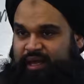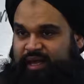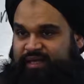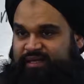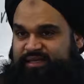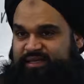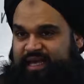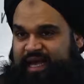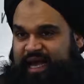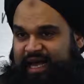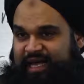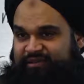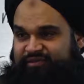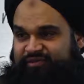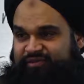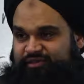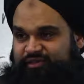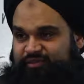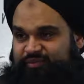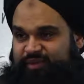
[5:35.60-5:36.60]
He says, as
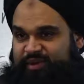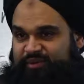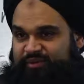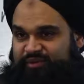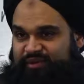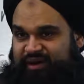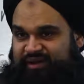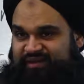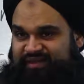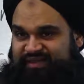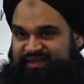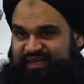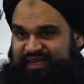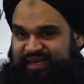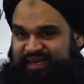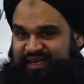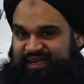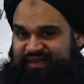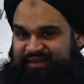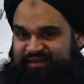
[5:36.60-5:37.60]
for those people who have
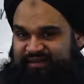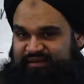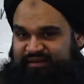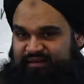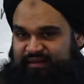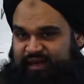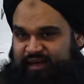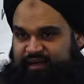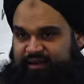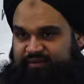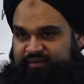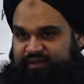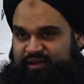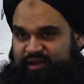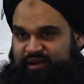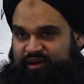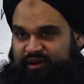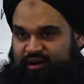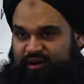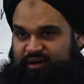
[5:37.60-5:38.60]
sickness inside of
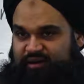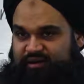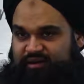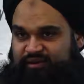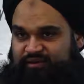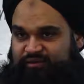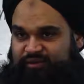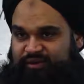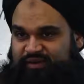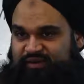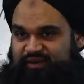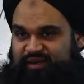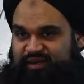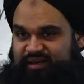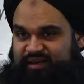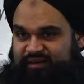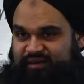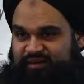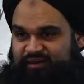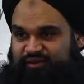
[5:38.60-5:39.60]
their heart,
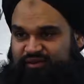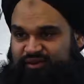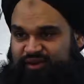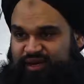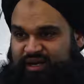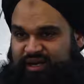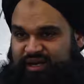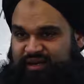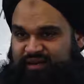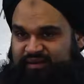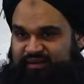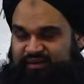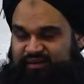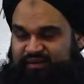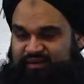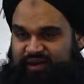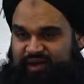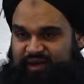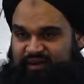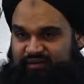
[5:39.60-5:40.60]
twistedness and crookedness
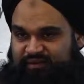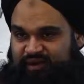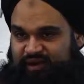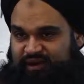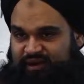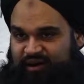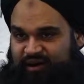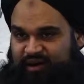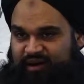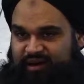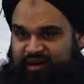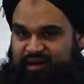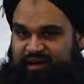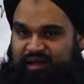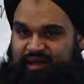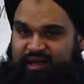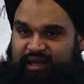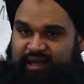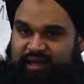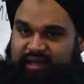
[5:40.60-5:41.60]
inside of their heart,
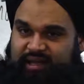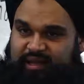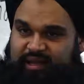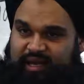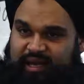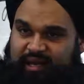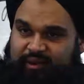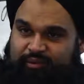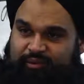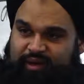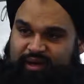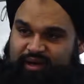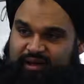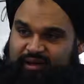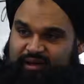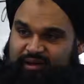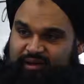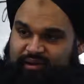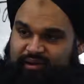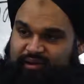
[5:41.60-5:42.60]
they
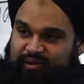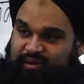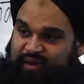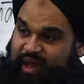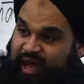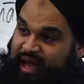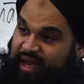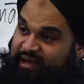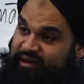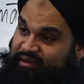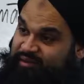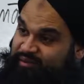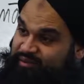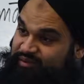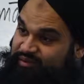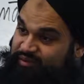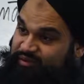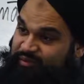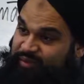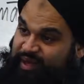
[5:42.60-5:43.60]
will not
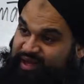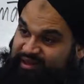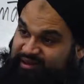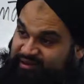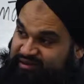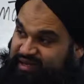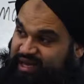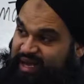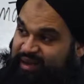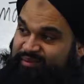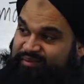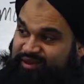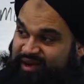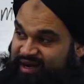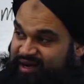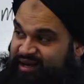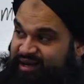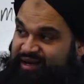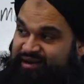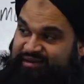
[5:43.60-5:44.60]
spend their time
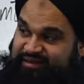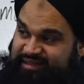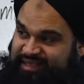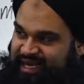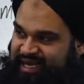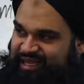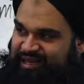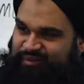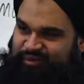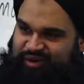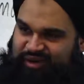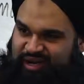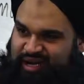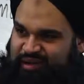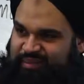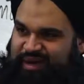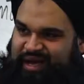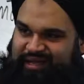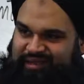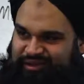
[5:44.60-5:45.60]
trying to understand the
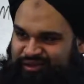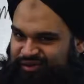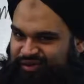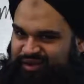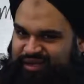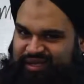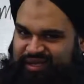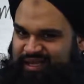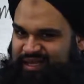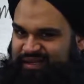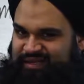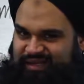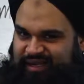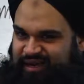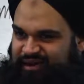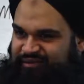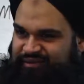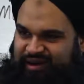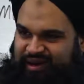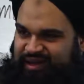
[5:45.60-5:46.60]
Mohkumat. Those are the things that
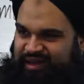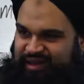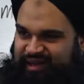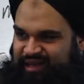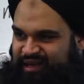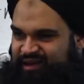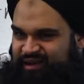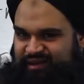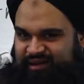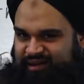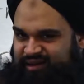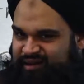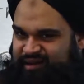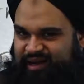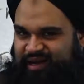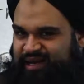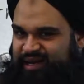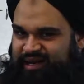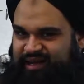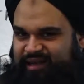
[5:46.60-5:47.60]
are very clear.
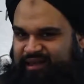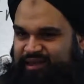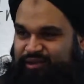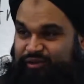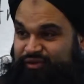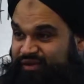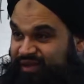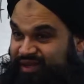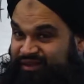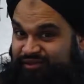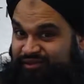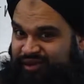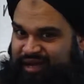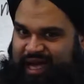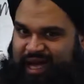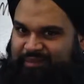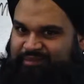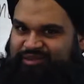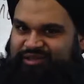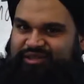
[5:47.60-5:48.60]
Those things don't
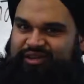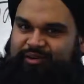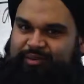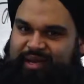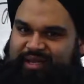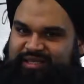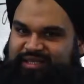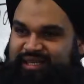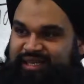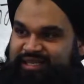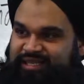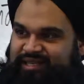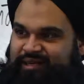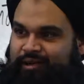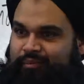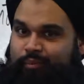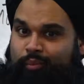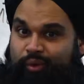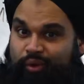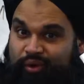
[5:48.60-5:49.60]
capture their imagination.
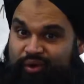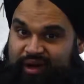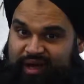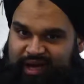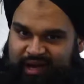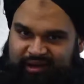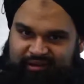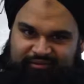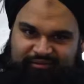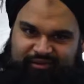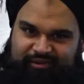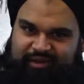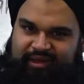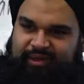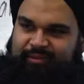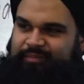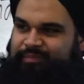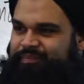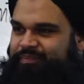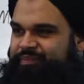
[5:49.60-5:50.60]
They're boring for
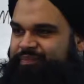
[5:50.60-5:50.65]
them.